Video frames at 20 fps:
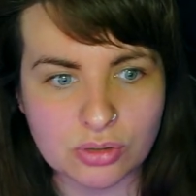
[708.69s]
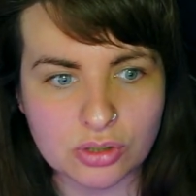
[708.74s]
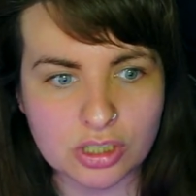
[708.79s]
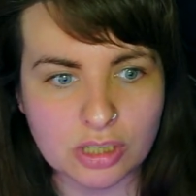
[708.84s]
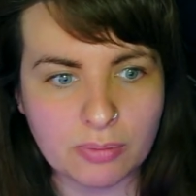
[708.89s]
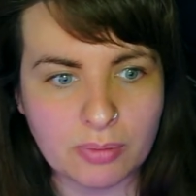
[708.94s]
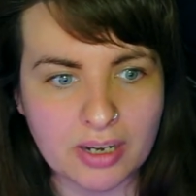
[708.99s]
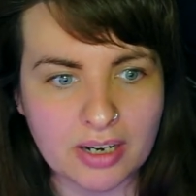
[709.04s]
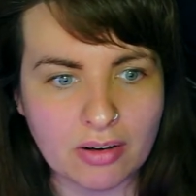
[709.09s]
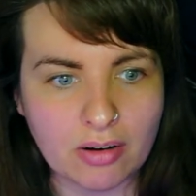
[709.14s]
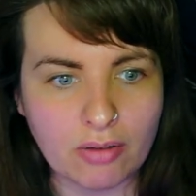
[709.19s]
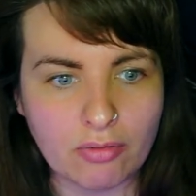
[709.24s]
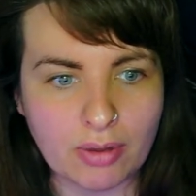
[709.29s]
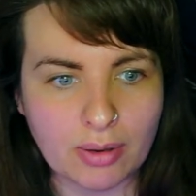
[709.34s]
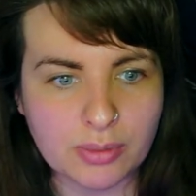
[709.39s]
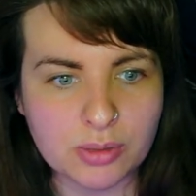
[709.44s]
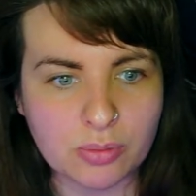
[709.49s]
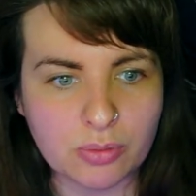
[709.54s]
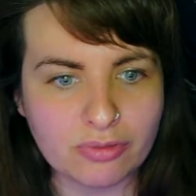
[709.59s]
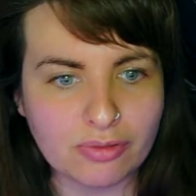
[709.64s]
She had been
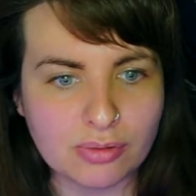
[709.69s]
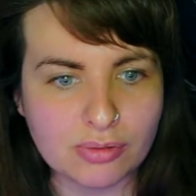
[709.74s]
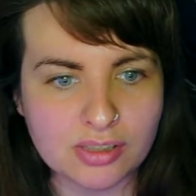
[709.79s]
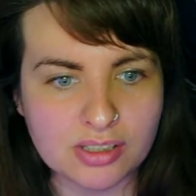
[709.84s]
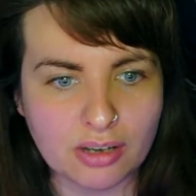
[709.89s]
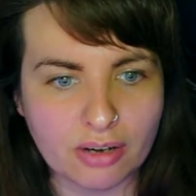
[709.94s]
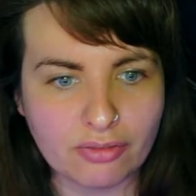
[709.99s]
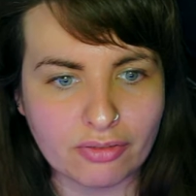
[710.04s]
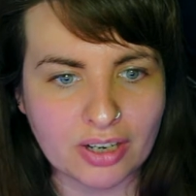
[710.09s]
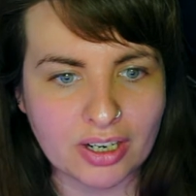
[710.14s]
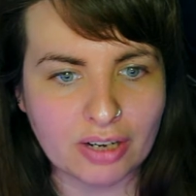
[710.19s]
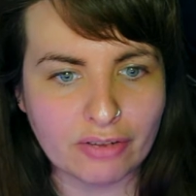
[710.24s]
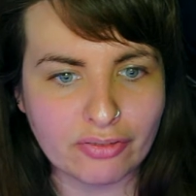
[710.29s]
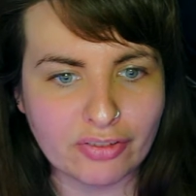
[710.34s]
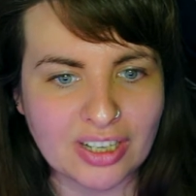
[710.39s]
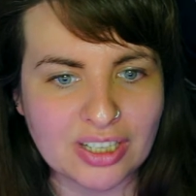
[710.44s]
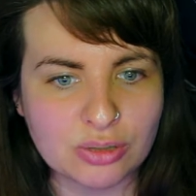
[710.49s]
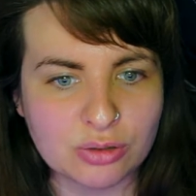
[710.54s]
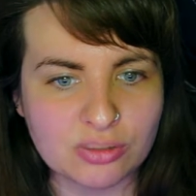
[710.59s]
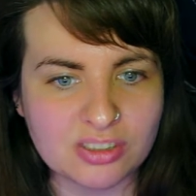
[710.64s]
raped before suffering a
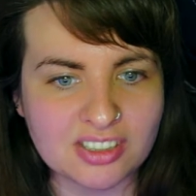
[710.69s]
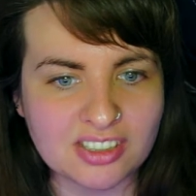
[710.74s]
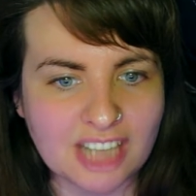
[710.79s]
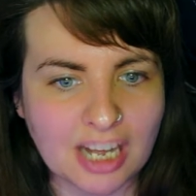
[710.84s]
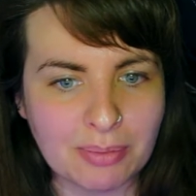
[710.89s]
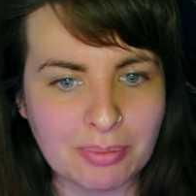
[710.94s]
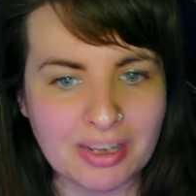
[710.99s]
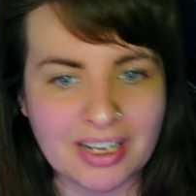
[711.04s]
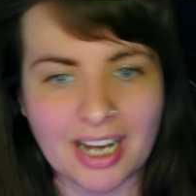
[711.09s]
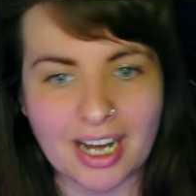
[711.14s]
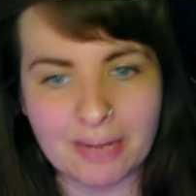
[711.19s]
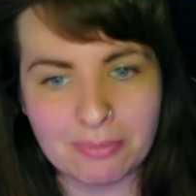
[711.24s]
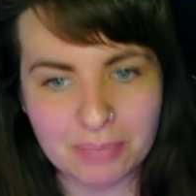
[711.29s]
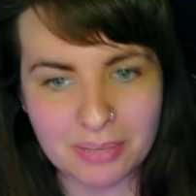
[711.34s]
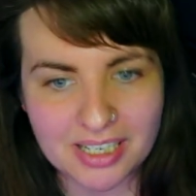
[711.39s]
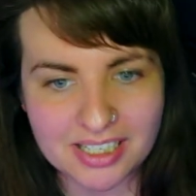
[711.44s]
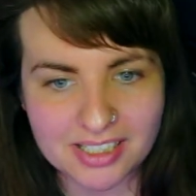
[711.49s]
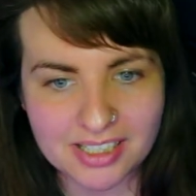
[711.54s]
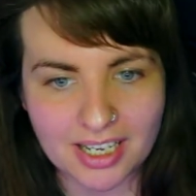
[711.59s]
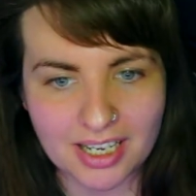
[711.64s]
fatal stabbing and
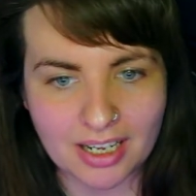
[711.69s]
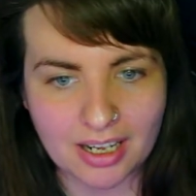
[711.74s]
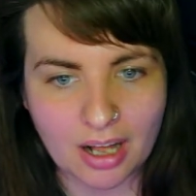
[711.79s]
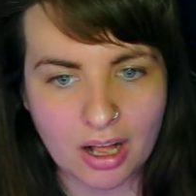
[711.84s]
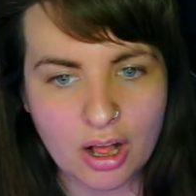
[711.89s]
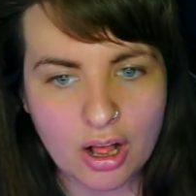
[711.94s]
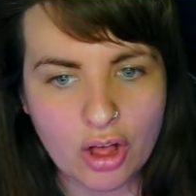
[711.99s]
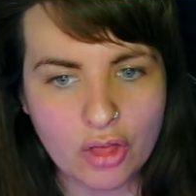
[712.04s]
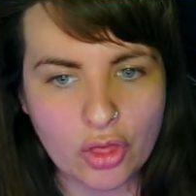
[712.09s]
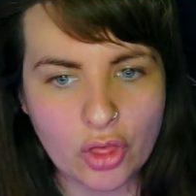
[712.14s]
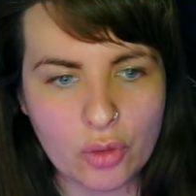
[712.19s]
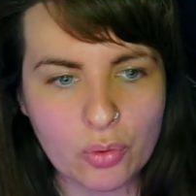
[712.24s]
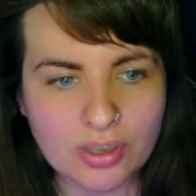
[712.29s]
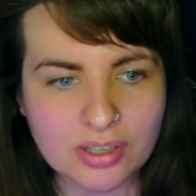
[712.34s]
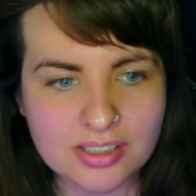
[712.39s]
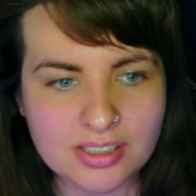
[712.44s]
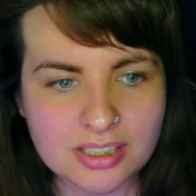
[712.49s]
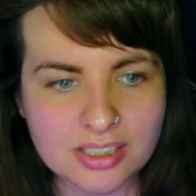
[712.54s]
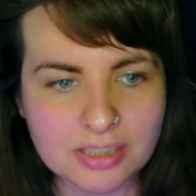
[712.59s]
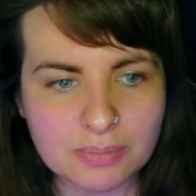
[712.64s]
beating, though
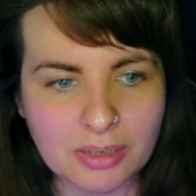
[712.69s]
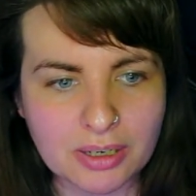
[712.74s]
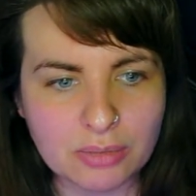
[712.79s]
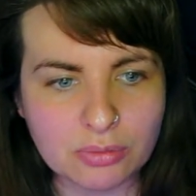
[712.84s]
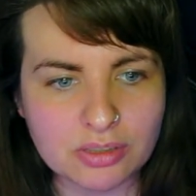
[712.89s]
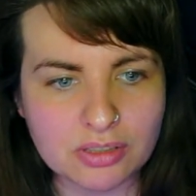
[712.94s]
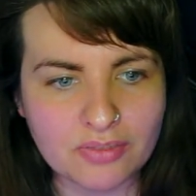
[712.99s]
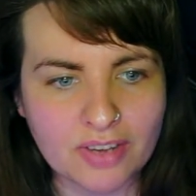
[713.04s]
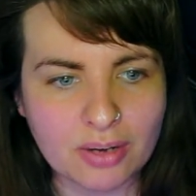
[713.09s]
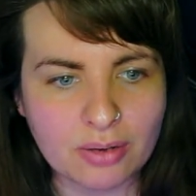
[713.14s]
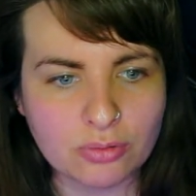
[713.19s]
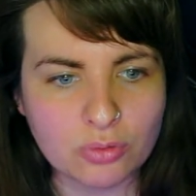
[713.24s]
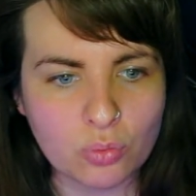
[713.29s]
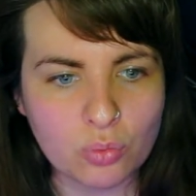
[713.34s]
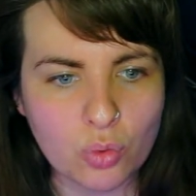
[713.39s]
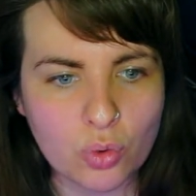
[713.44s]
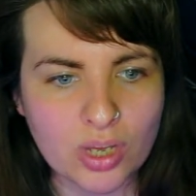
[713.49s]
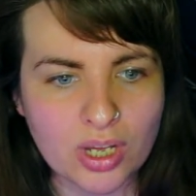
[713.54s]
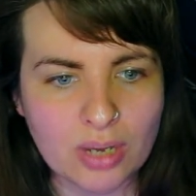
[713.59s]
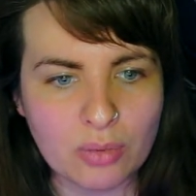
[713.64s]
one suspect was found
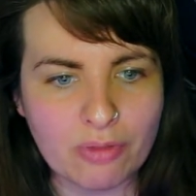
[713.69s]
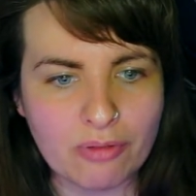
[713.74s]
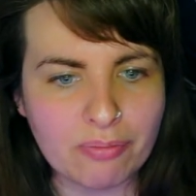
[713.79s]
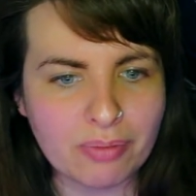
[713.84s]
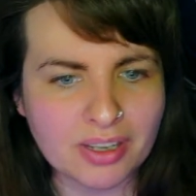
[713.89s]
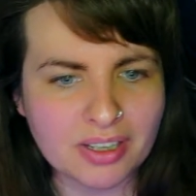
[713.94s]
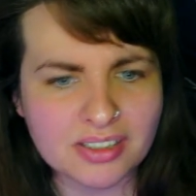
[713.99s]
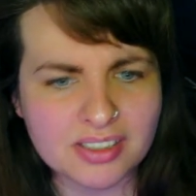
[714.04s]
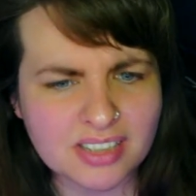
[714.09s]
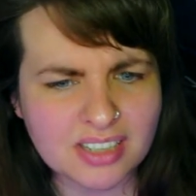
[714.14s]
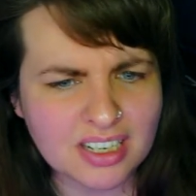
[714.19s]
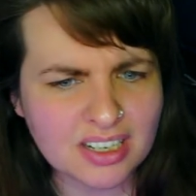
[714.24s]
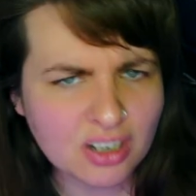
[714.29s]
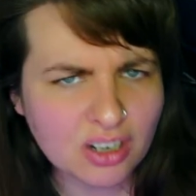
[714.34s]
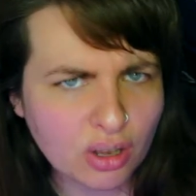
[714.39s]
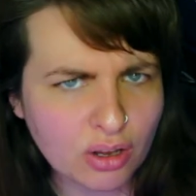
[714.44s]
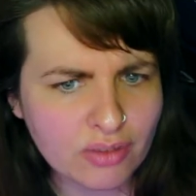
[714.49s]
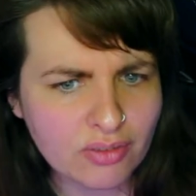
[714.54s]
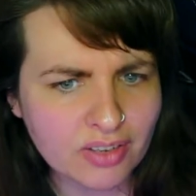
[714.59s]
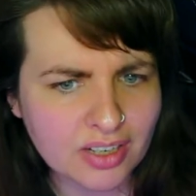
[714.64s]
walking with bloodstained
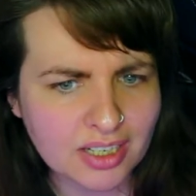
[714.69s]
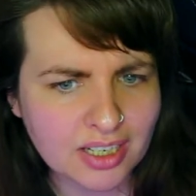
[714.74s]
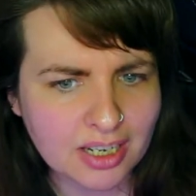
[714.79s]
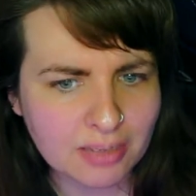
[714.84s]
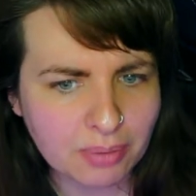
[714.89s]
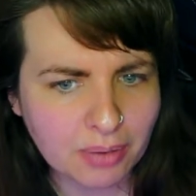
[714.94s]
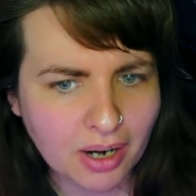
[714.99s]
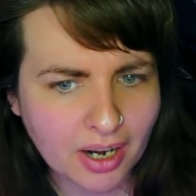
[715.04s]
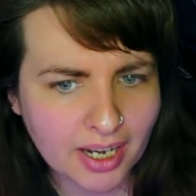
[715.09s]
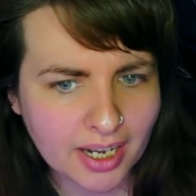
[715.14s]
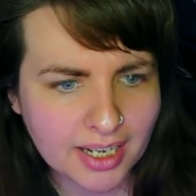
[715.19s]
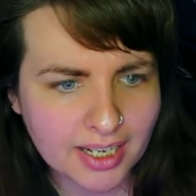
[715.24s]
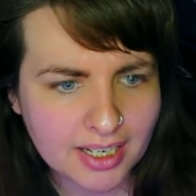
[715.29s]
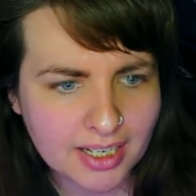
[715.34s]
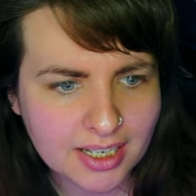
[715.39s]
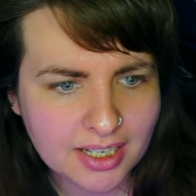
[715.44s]
clothing nearby.